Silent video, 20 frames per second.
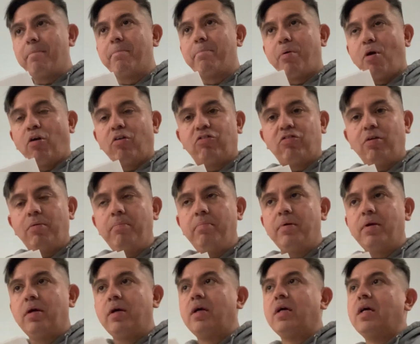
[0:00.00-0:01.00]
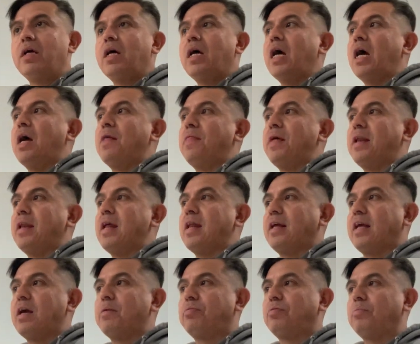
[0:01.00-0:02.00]
them, and then it
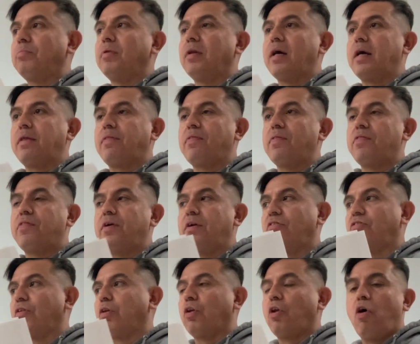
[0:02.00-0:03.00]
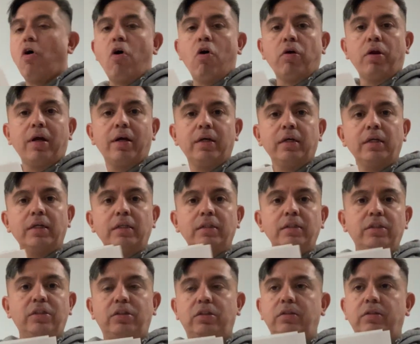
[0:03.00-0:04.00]
gives them like this long
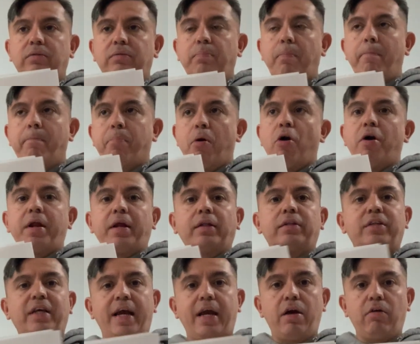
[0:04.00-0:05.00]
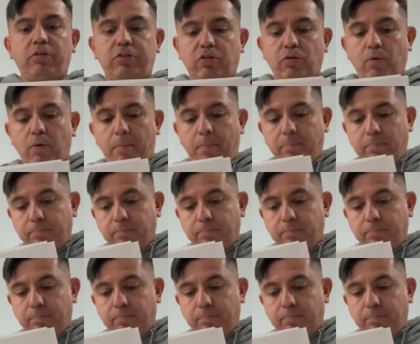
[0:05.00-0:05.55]
burning tail to them.